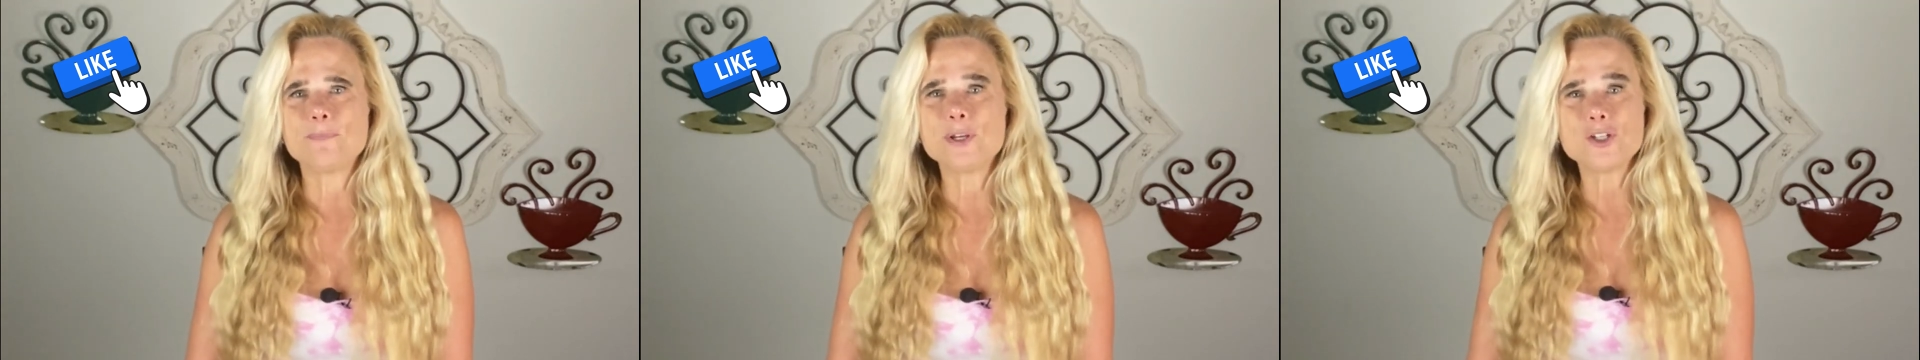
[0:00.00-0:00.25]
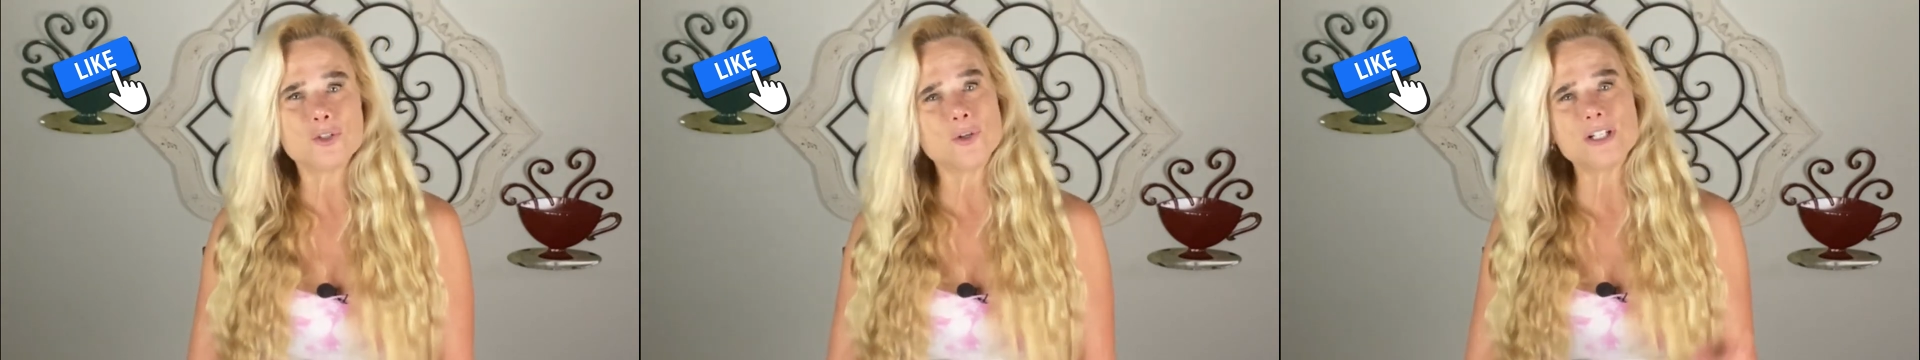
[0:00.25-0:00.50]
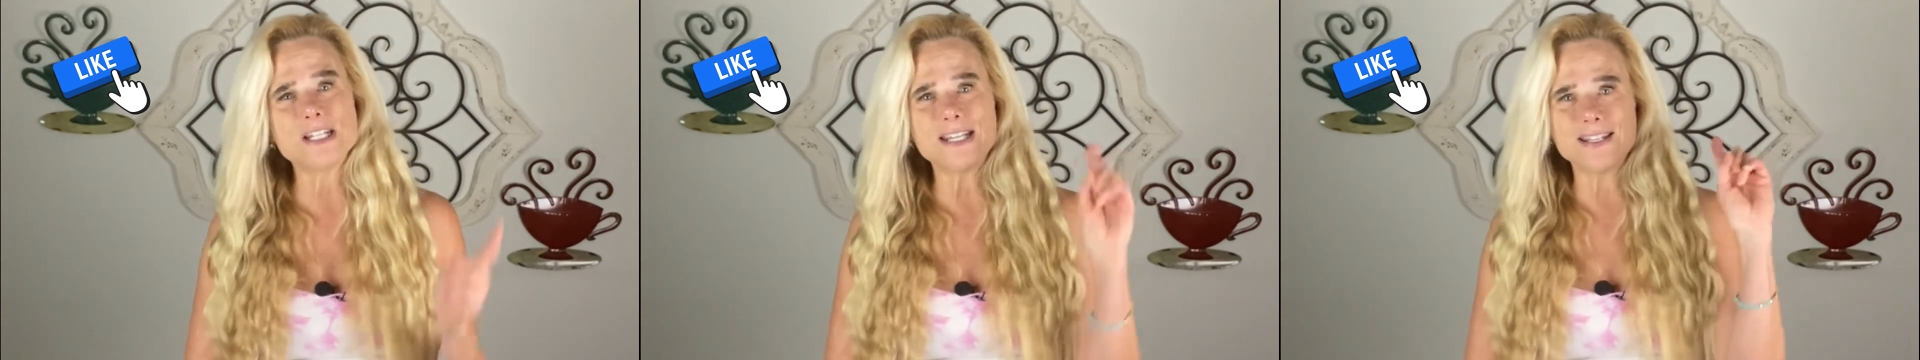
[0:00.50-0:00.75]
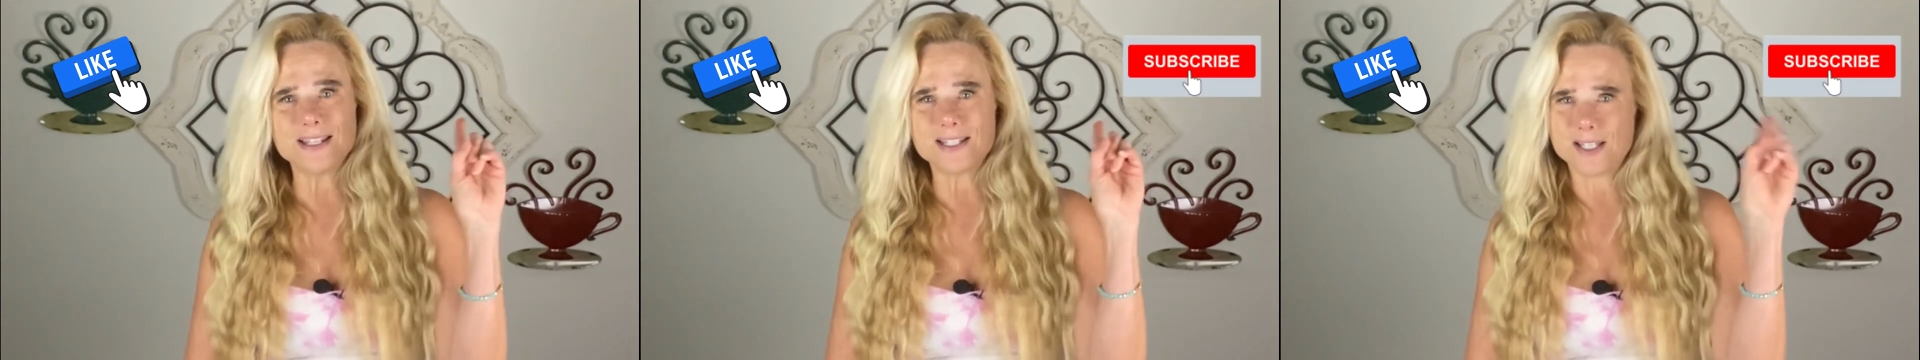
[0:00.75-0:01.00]
be sure to
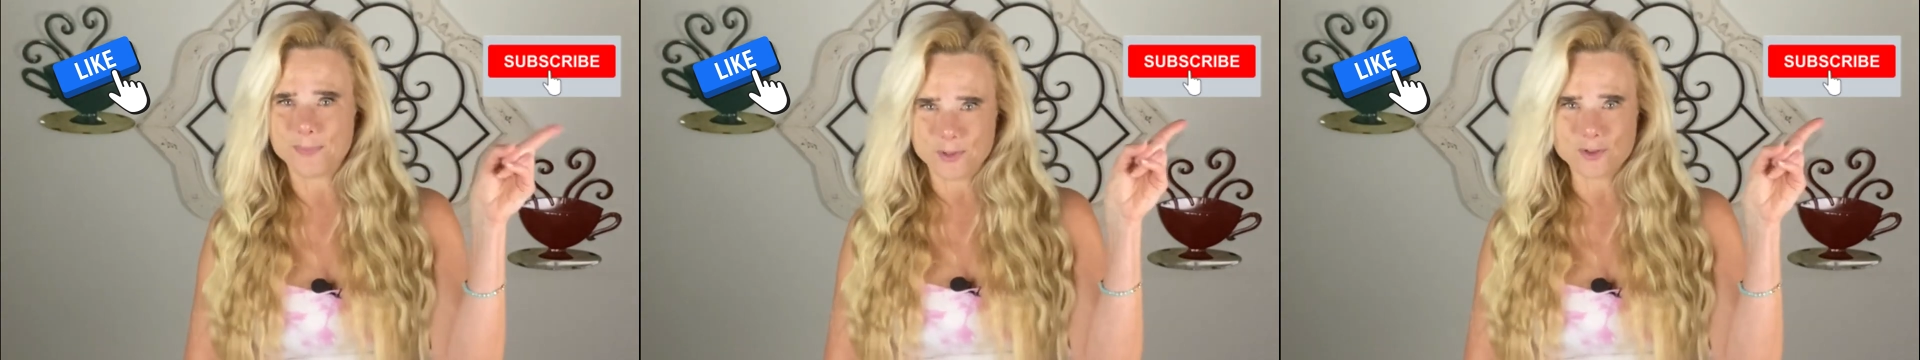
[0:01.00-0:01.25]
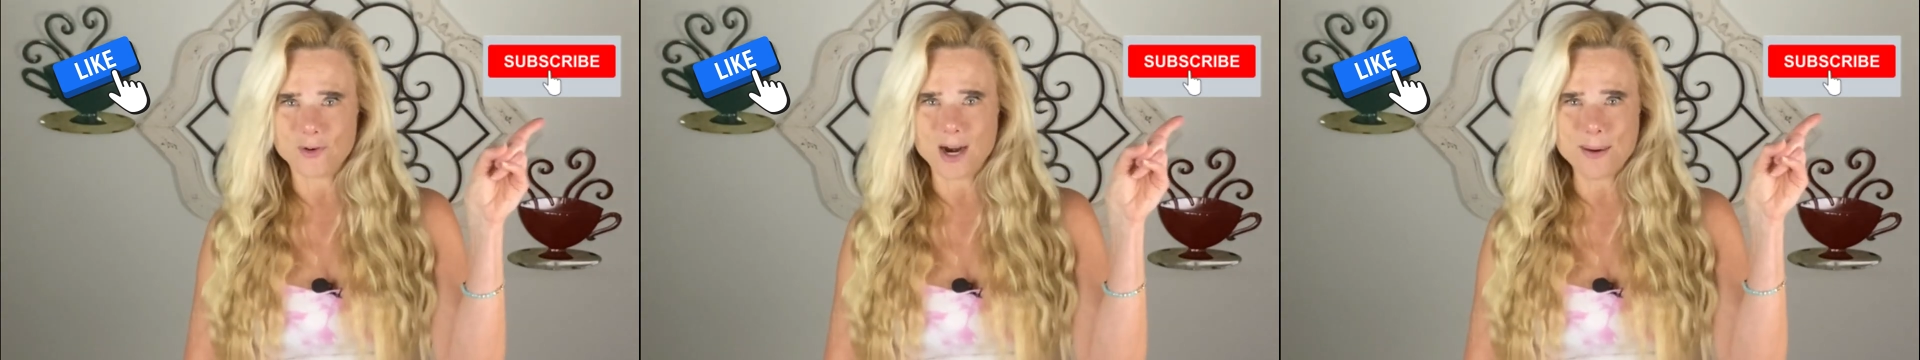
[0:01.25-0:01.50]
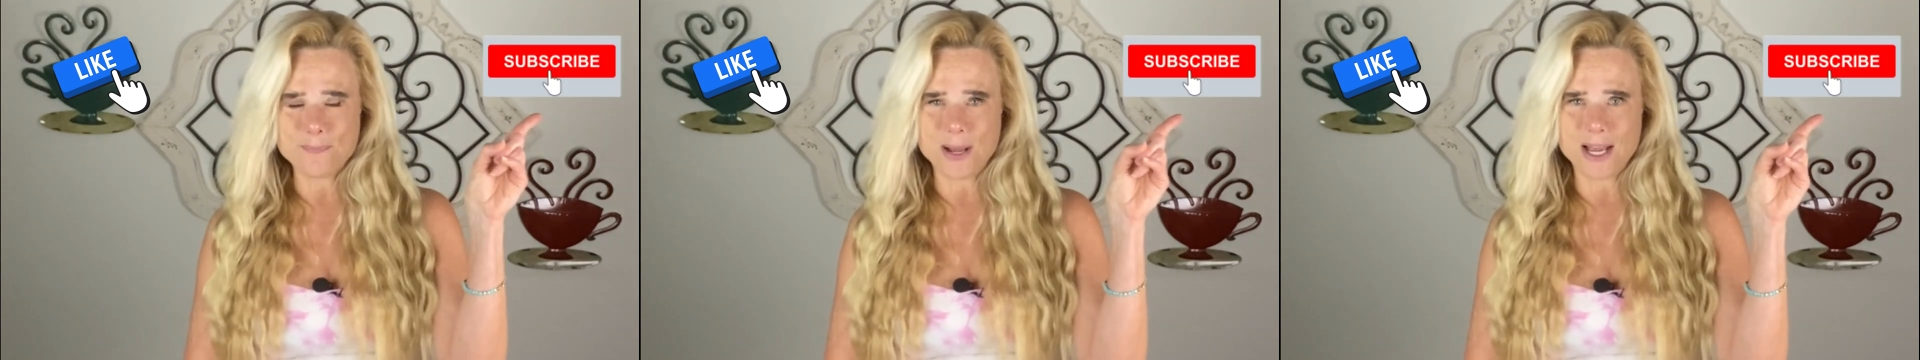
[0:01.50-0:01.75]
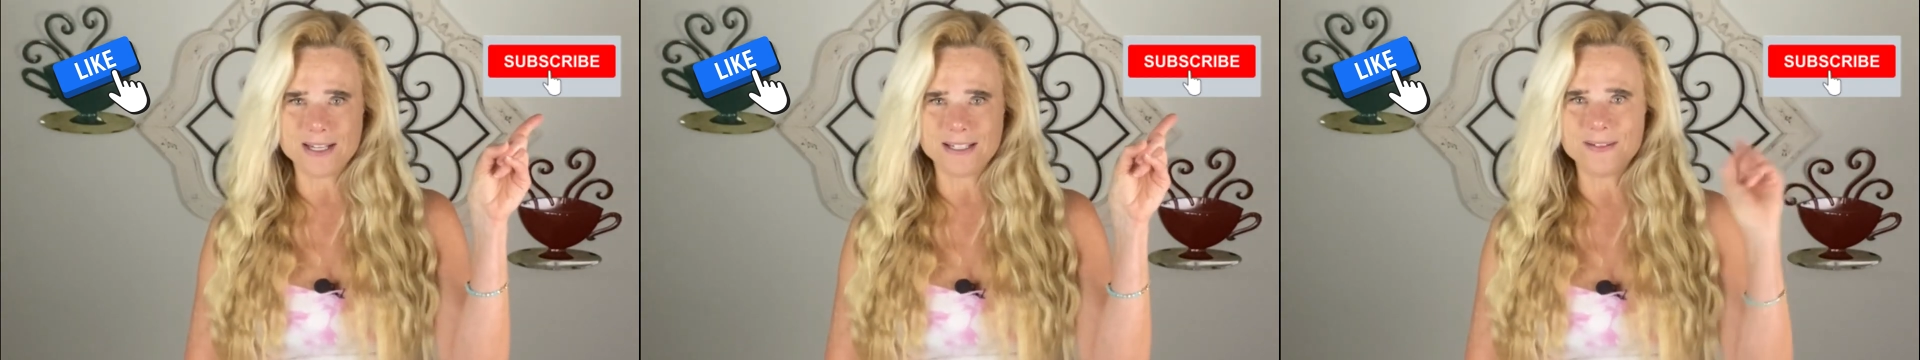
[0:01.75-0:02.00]
hit the subscribe
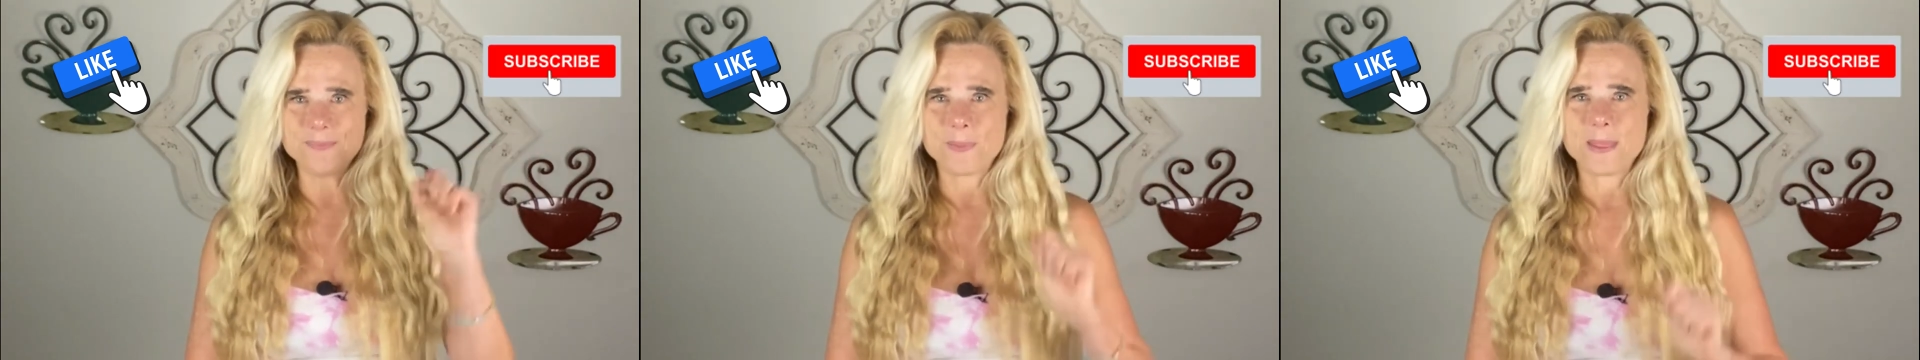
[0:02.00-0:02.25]
button.